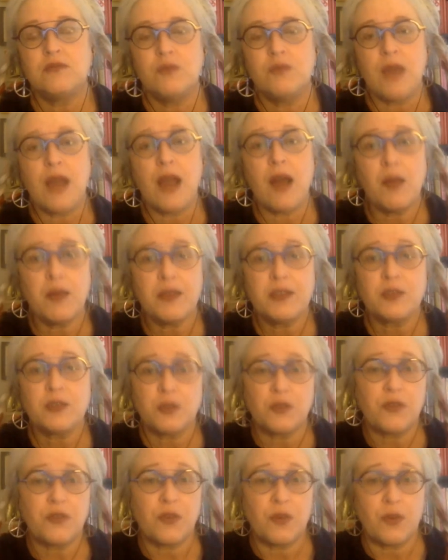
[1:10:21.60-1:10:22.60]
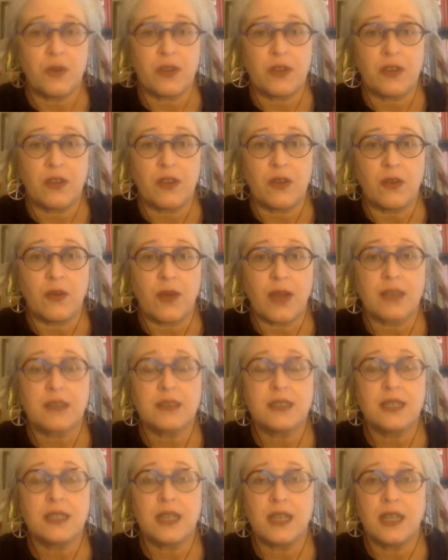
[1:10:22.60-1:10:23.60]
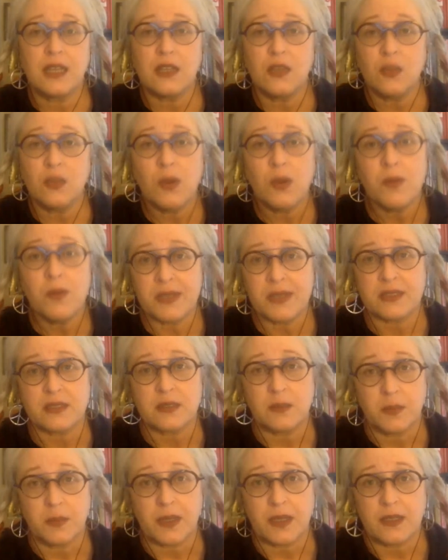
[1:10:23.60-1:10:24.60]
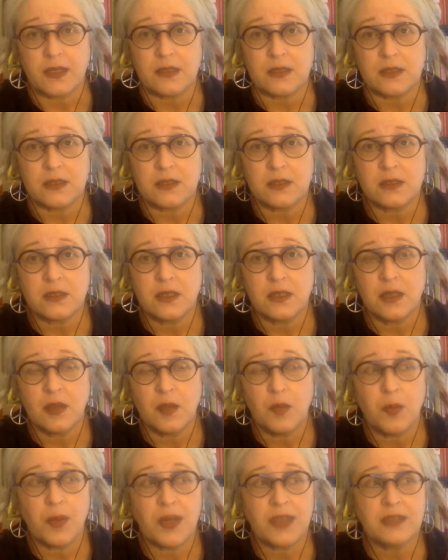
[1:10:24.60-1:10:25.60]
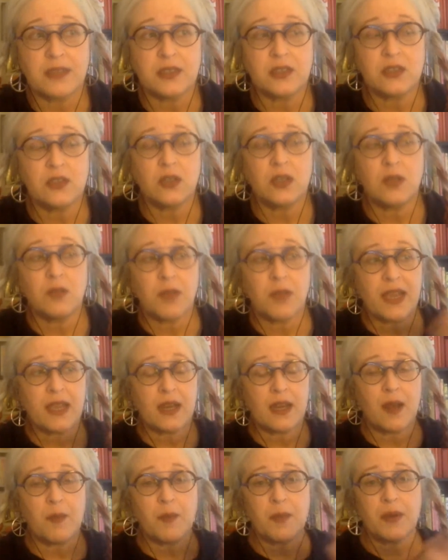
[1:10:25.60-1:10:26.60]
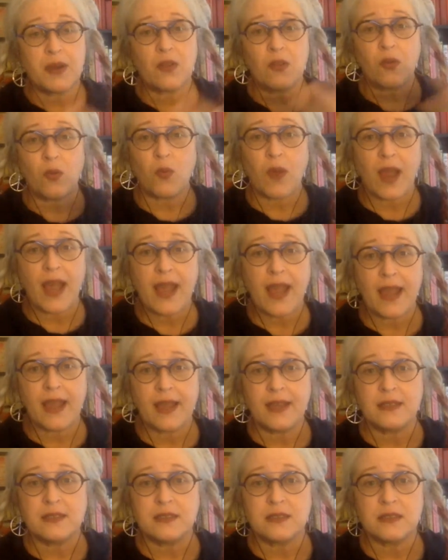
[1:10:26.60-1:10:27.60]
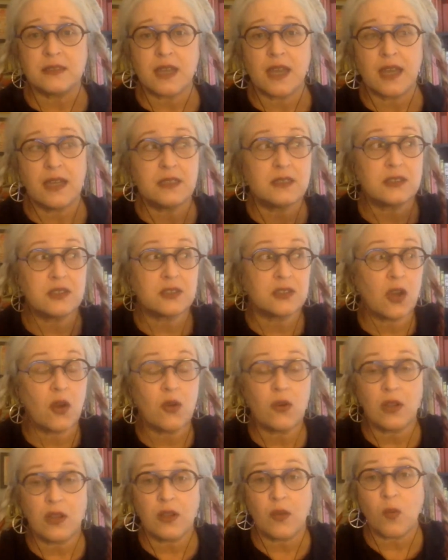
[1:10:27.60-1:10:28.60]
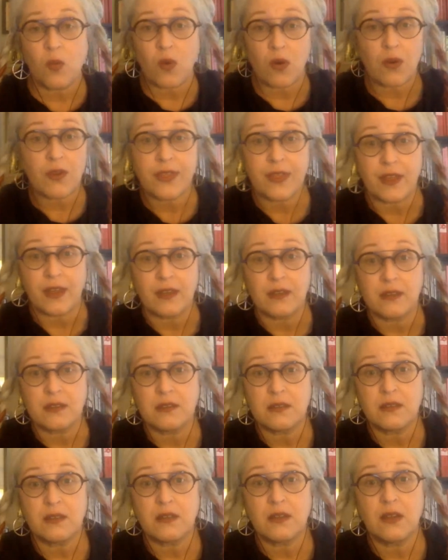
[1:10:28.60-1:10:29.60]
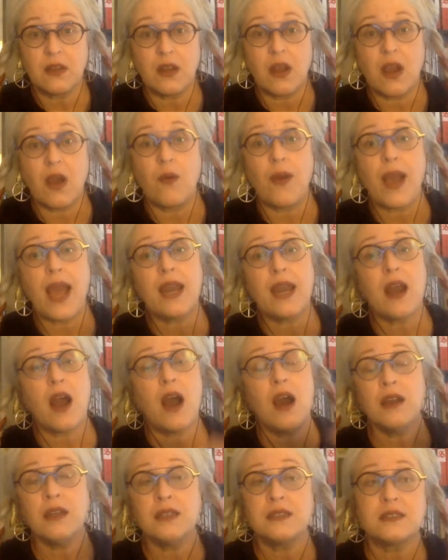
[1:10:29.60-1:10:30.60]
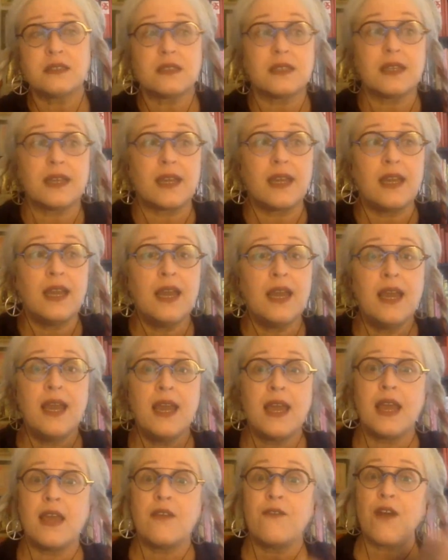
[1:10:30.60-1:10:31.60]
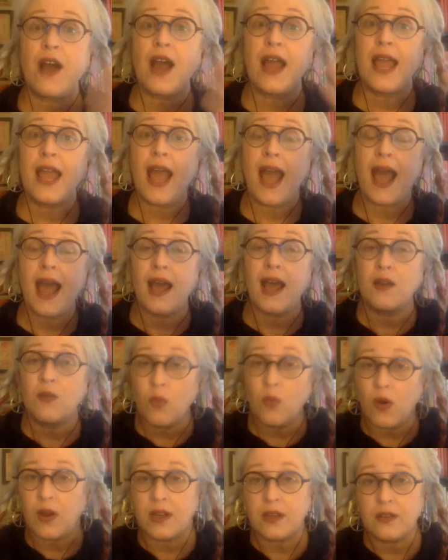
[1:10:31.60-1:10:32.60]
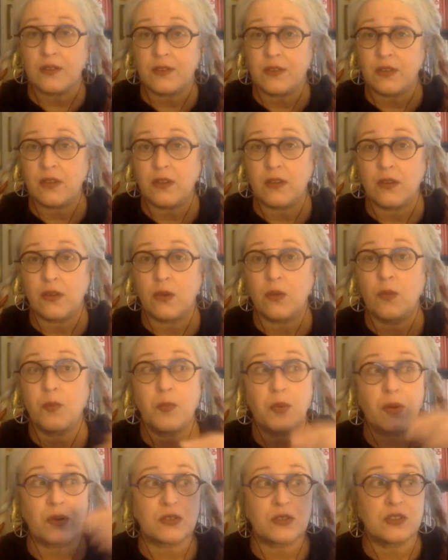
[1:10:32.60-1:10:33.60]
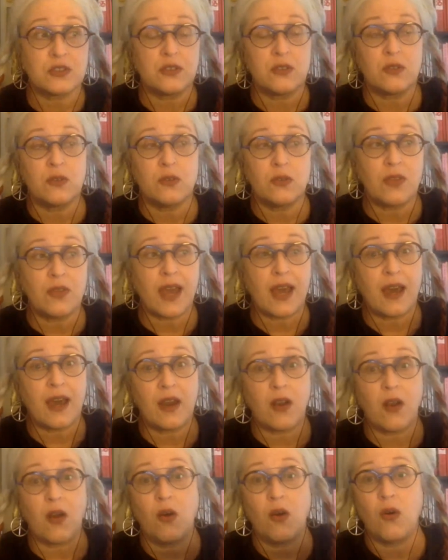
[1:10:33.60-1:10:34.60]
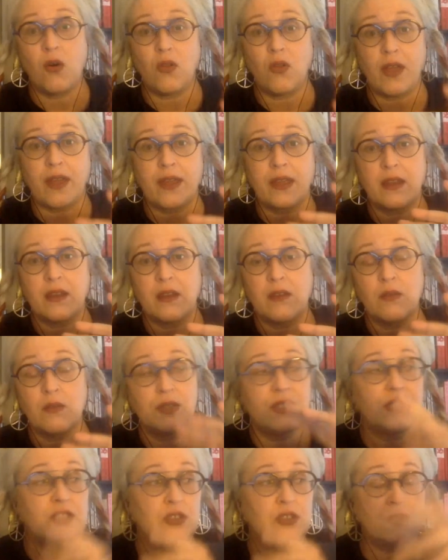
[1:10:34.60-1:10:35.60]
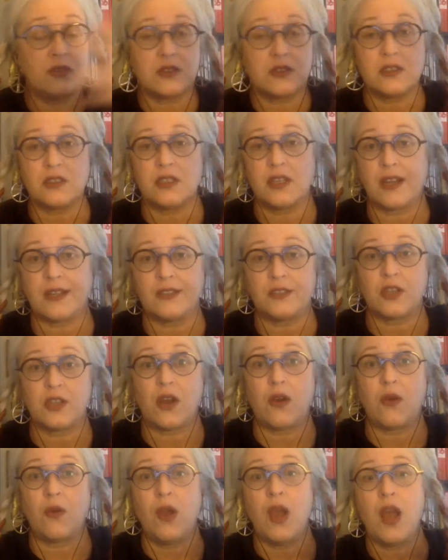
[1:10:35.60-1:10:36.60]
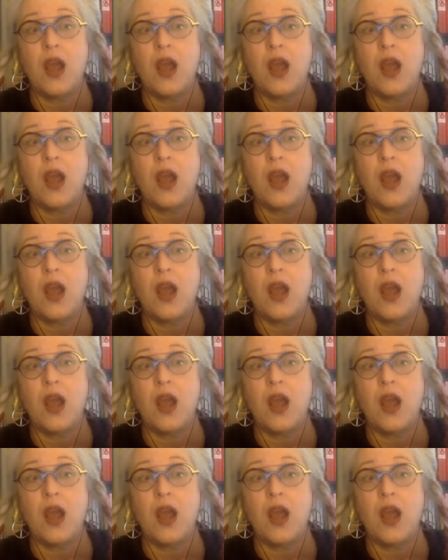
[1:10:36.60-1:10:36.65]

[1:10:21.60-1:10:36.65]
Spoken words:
I'll be truthful with you. I said, you will miss a beat. But I said, you can make it up in other ways and it's totally worth it. And honestly, if I had wanted to pursue that whole, like, well, let's use the Tonight Show,